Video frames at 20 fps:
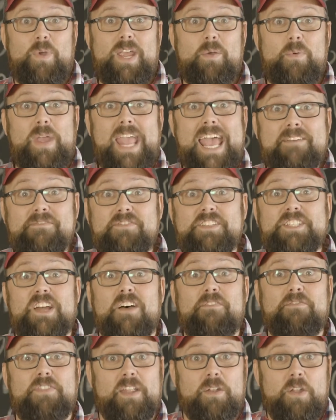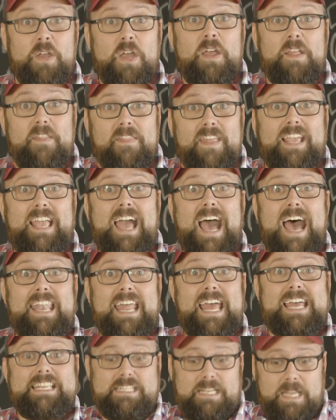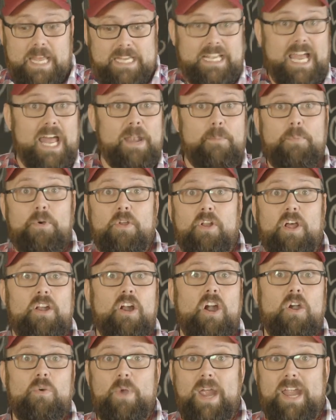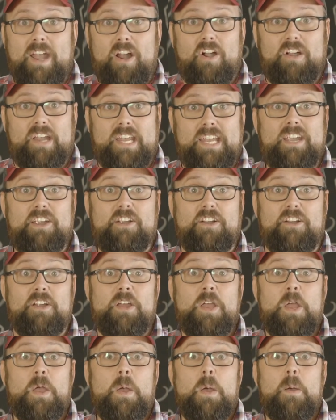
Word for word: We, we have stuff that, that God has, has kind of put on our radar here,